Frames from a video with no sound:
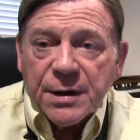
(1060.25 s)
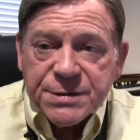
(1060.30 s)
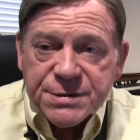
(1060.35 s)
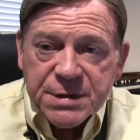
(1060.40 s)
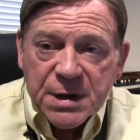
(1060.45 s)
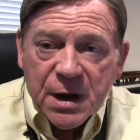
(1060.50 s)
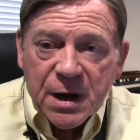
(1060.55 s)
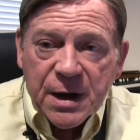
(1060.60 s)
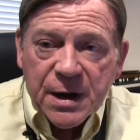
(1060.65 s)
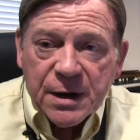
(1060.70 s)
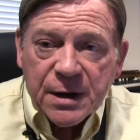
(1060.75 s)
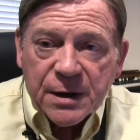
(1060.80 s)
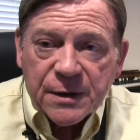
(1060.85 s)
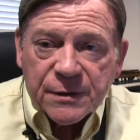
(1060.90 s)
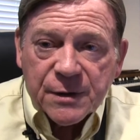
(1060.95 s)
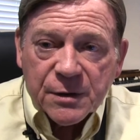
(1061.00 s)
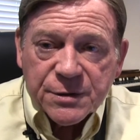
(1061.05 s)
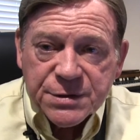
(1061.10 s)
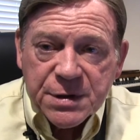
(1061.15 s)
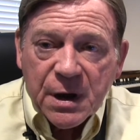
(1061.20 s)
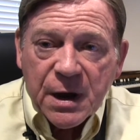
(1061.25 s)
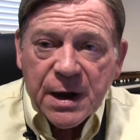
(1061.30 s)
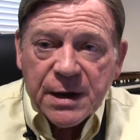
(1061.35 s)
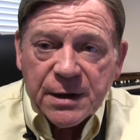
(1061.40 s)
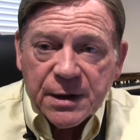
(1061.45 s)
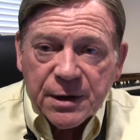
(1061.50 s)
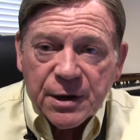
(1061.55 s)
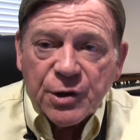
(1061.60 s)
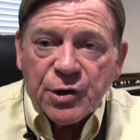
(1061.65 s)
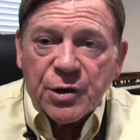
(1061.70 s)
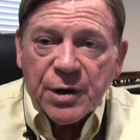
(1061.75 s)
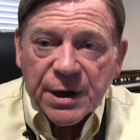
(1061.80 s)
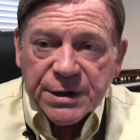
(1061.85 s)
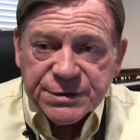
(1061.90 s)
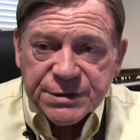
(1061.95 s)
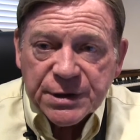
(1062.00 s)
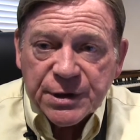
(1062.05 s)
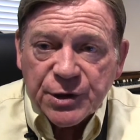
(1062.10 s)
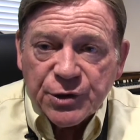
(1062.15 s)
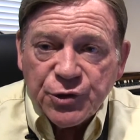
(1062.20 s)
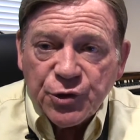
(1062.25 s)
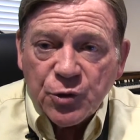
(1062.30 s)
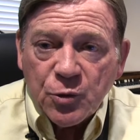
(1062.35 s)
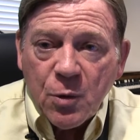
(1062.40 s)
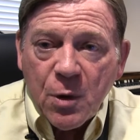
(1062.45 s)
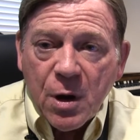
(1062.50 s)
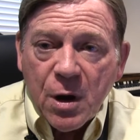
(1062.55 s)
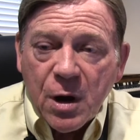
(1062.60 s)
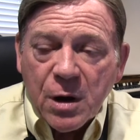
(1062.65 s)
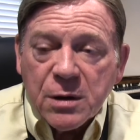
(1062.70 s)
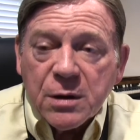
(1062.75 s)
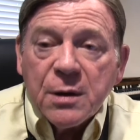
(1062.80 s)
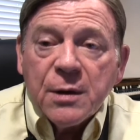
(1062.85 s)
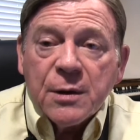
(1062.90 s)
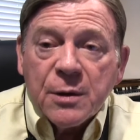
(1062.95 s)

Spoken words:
tied in it, as in a doo-wah,